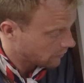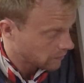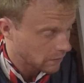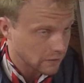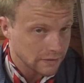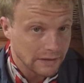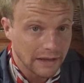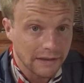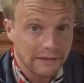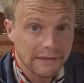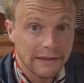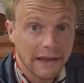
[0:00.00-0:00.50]
words,
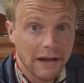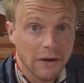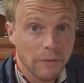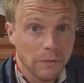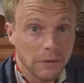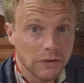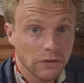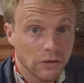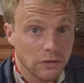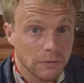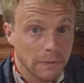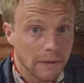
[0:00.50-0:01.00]
that sail we
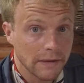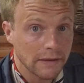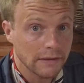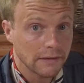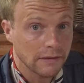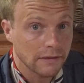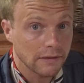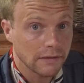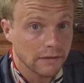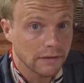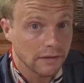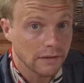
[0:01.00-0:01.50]
talked about
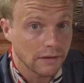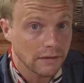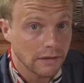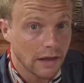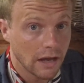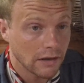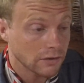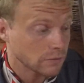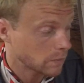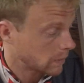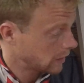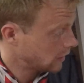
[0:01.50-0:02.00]

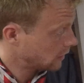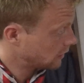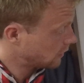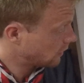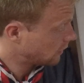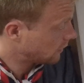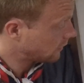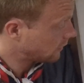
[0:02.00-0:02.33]
last week, the